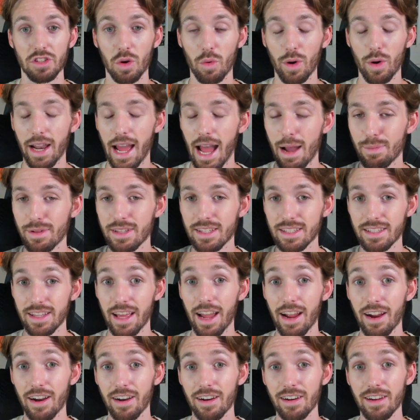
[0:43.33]
what happens
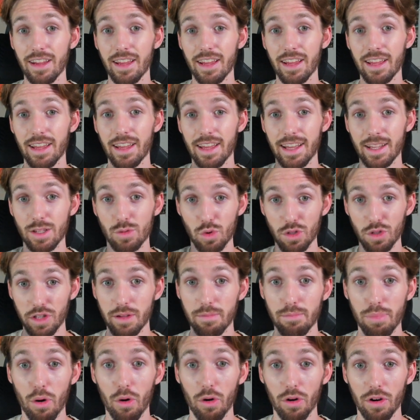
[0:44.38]
there is really
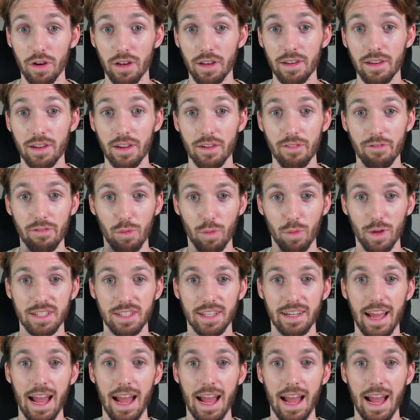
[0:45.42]
important for what's going to